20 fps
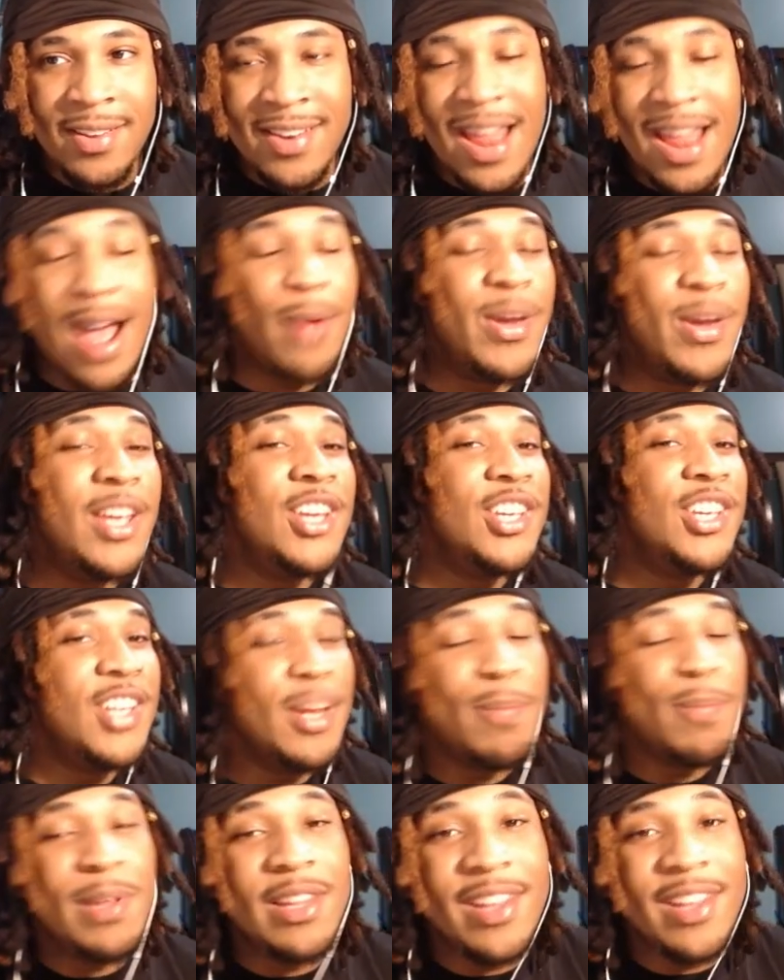Now, he
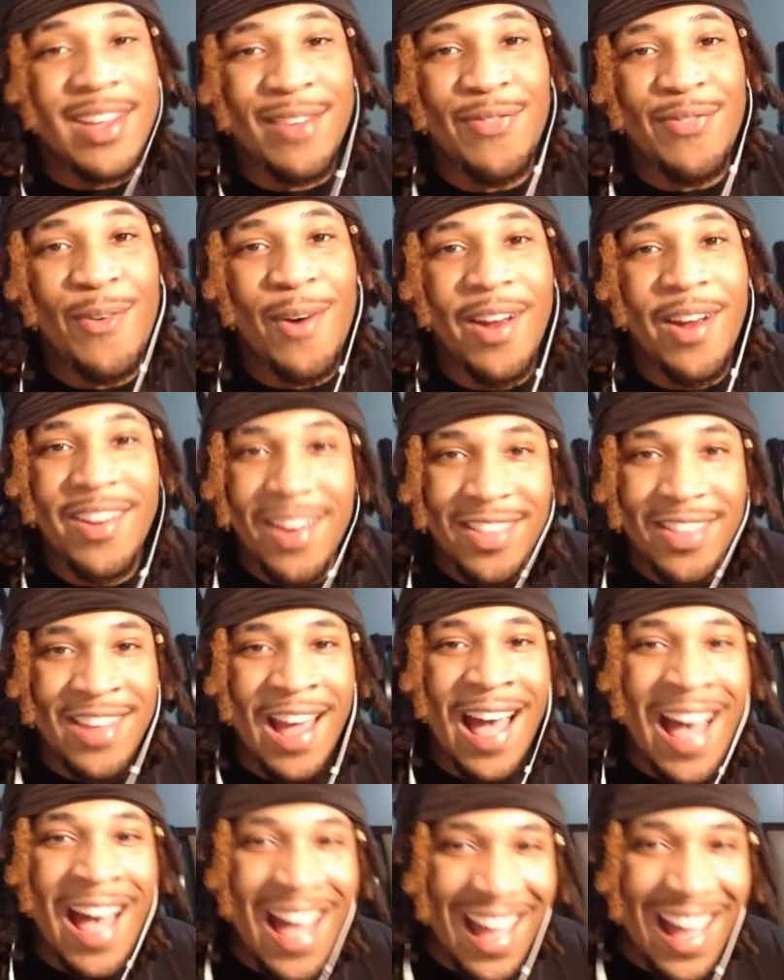should be looking for
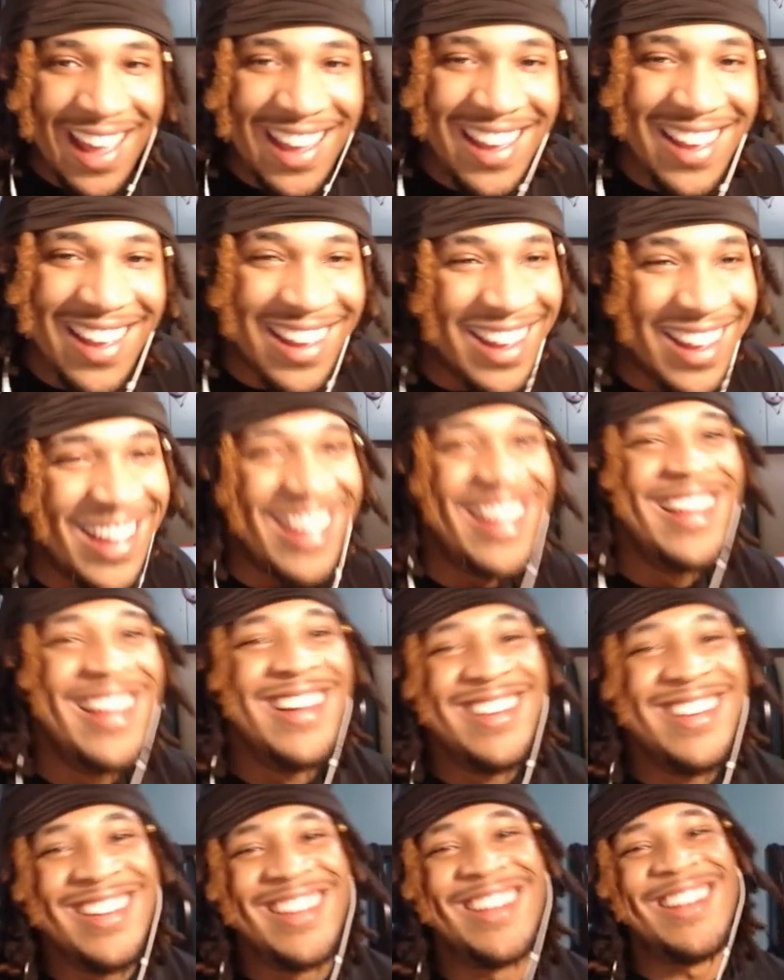another eye.
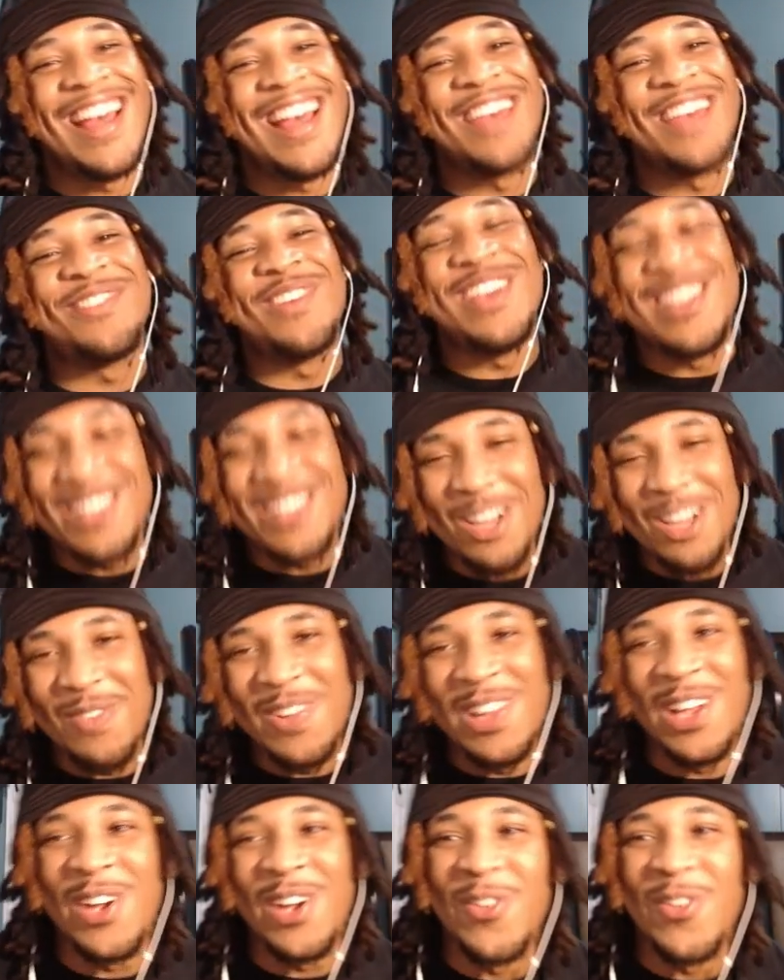You know, that's what he should
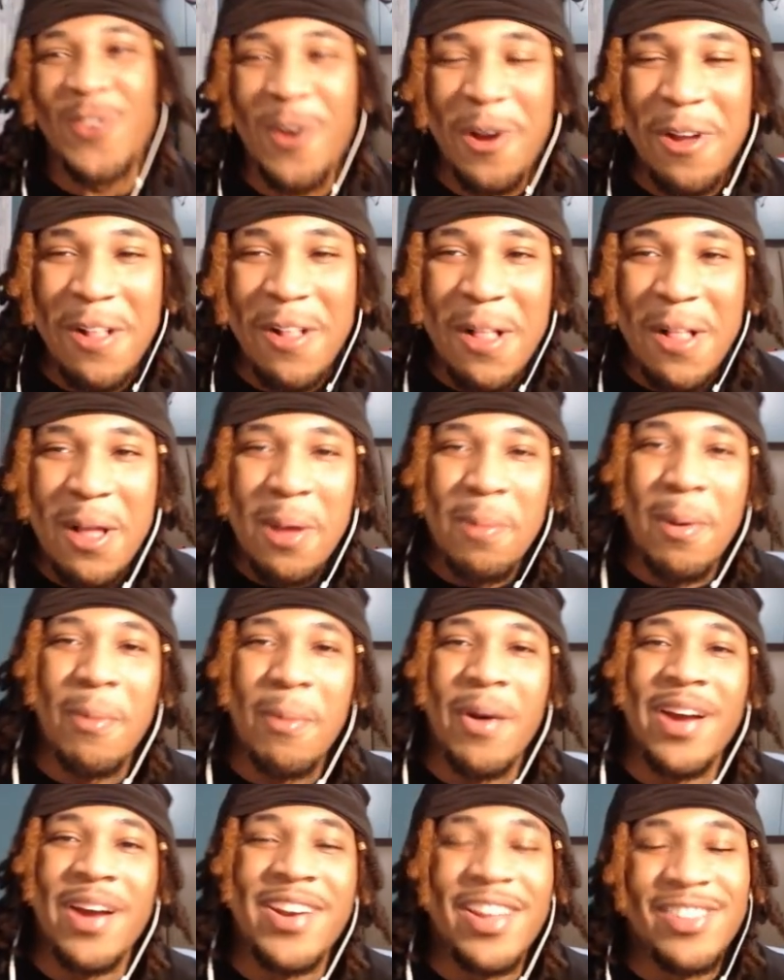be looking for.
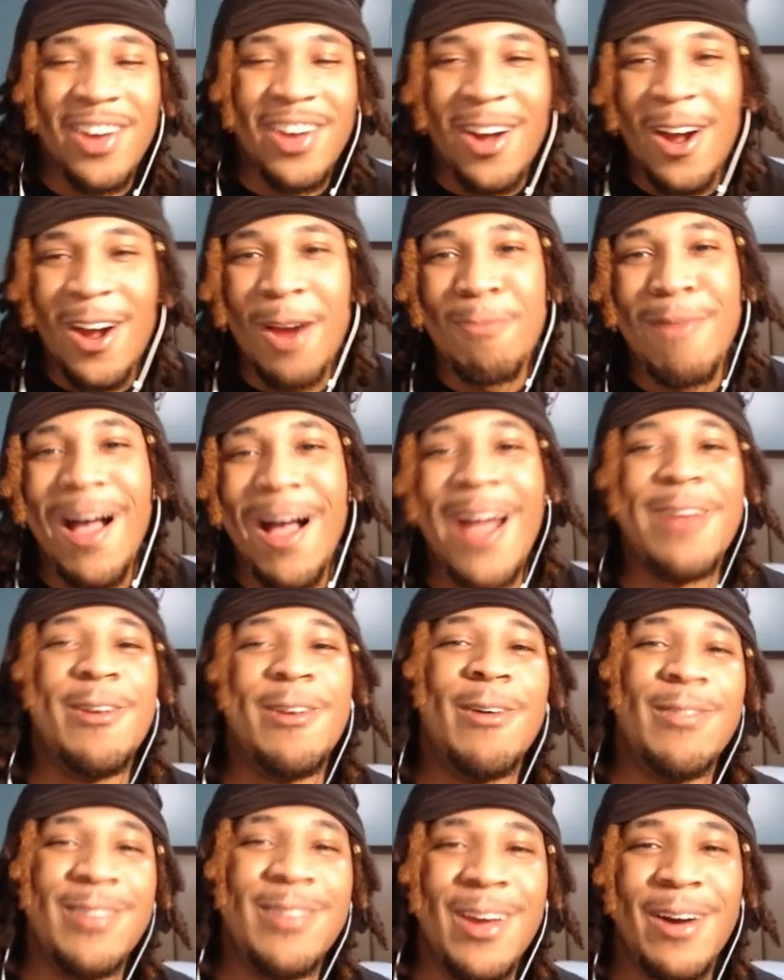But another arm, I
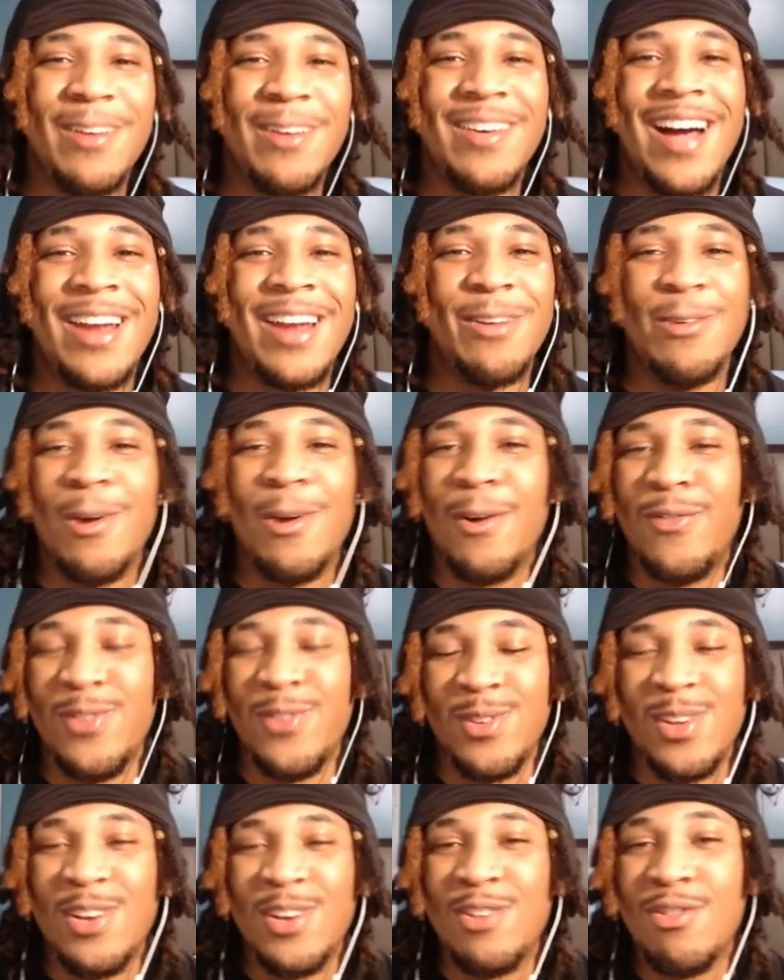don't know. I don't know if
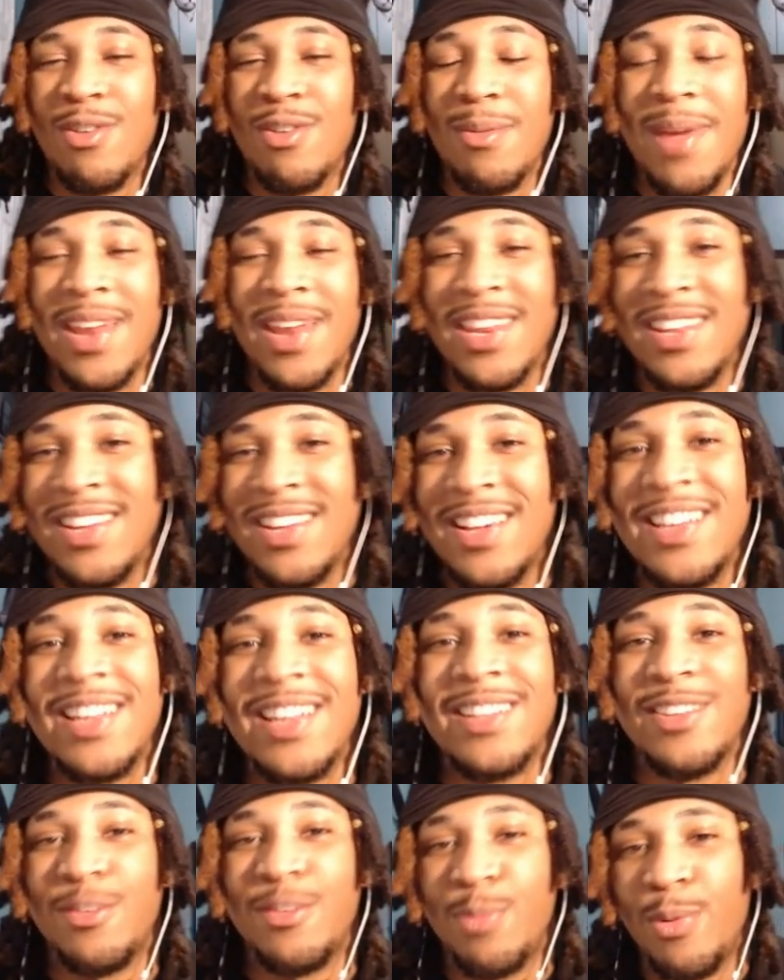it's going to do him any good
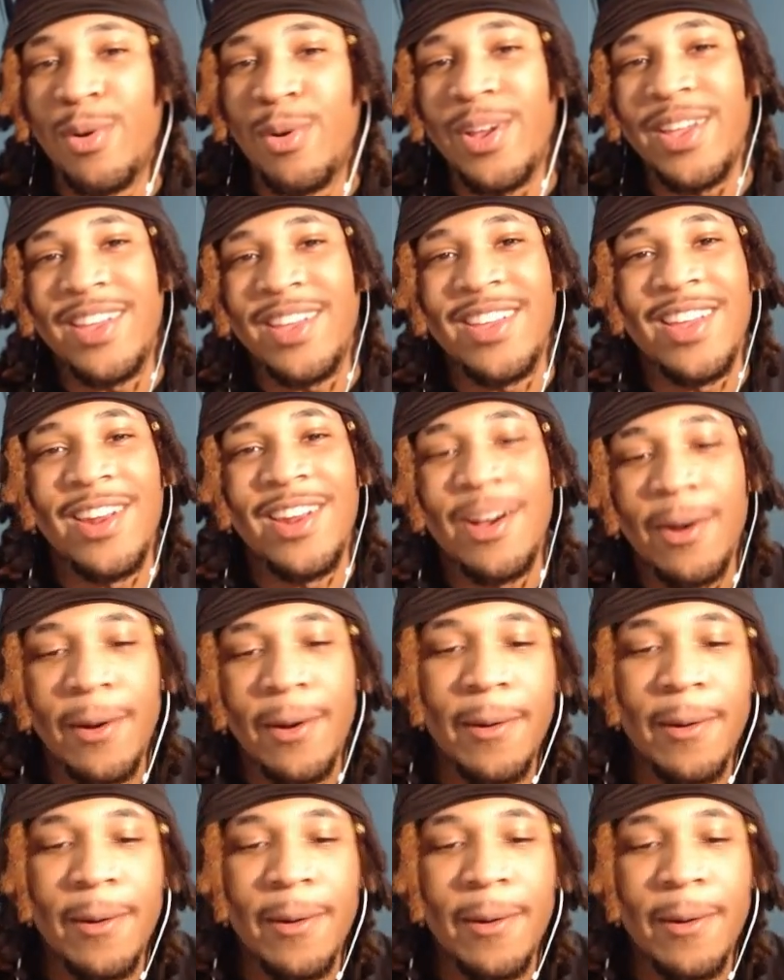at this point, you know?